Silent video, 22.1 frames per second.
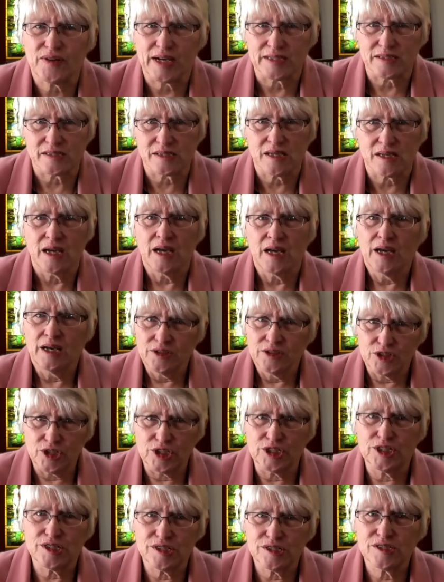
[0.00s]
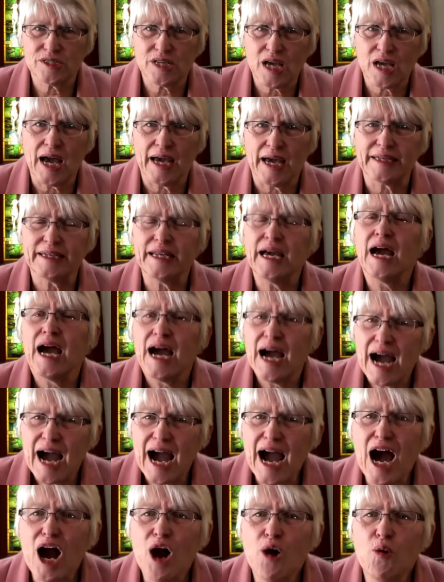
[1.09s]
us to decide
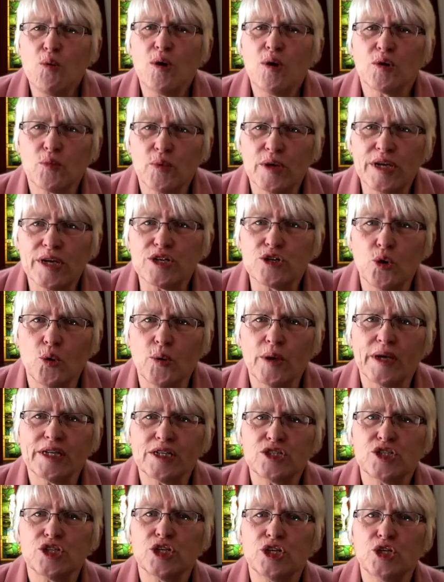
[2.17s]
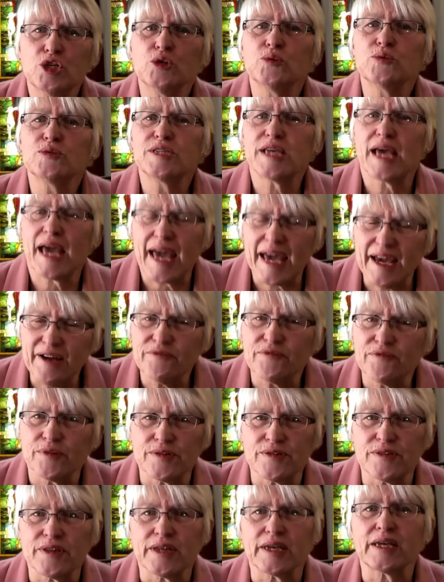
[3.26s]
how are we going to use
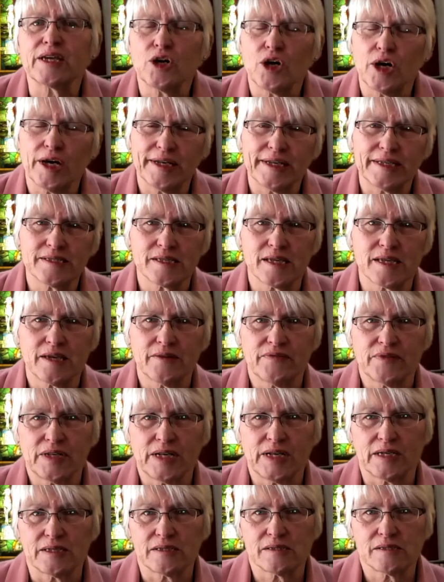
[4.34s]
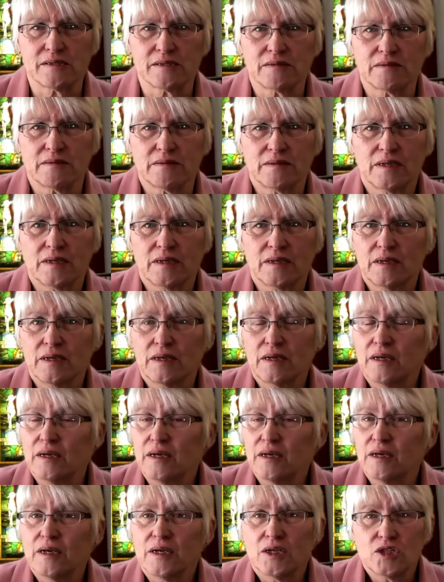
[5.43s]
everything God has given us.
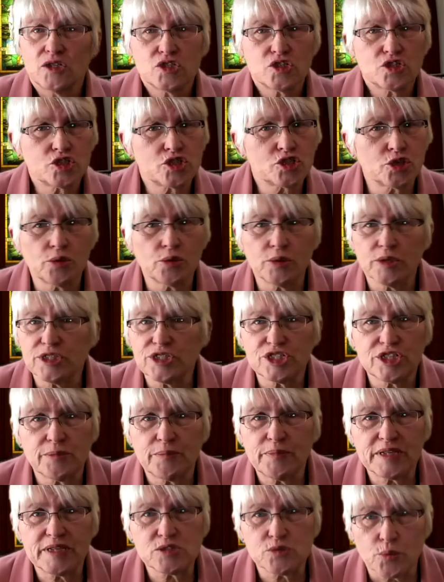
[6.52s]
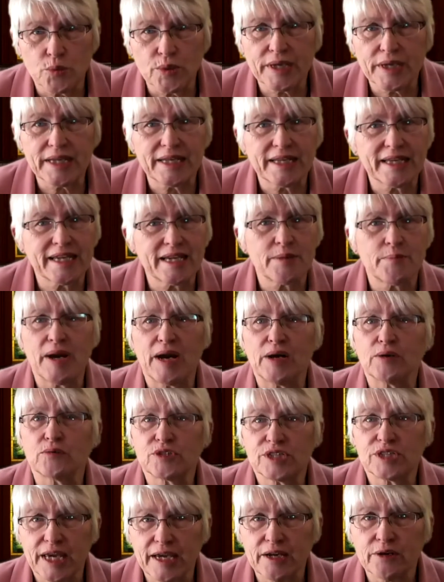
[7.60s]
Stewardship is really about
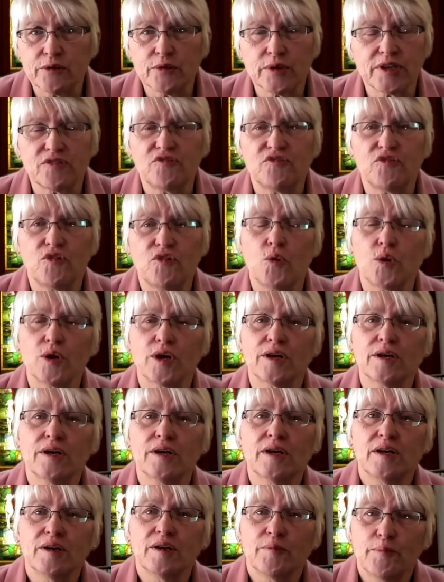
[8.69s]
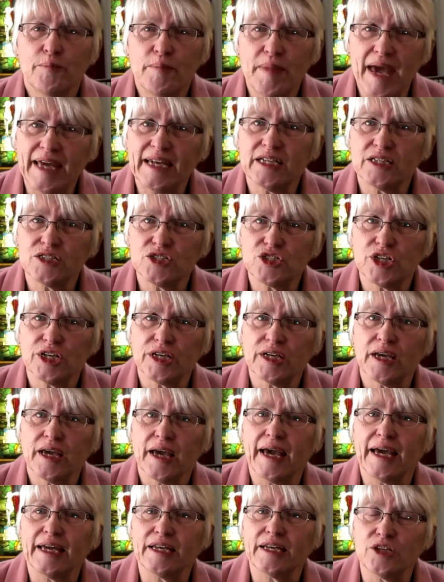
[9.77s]
caring for, managing,
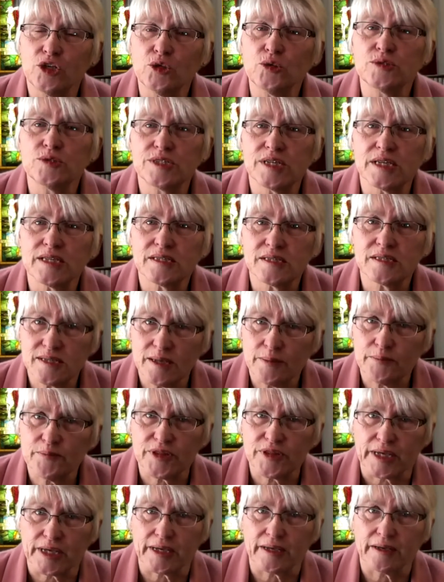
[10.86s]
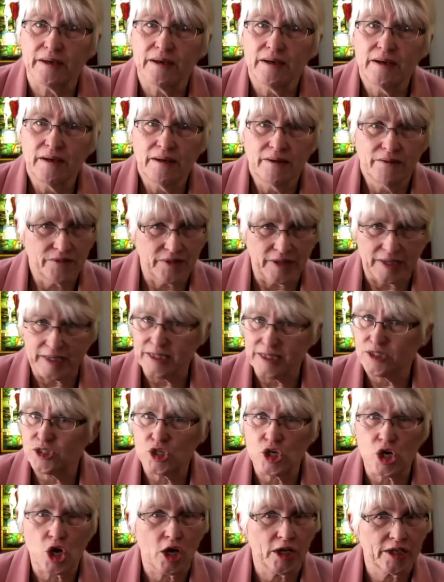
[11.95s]
and using something that is
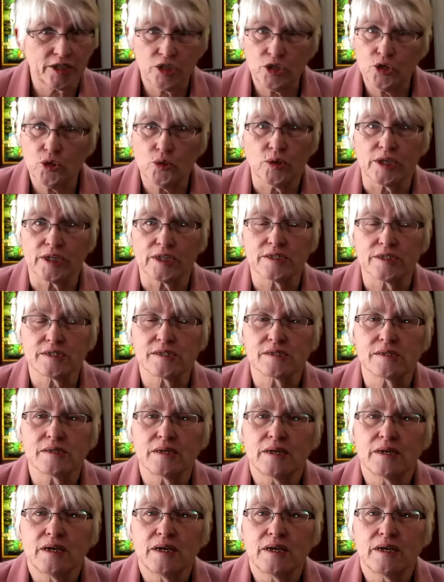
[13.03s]
not yours,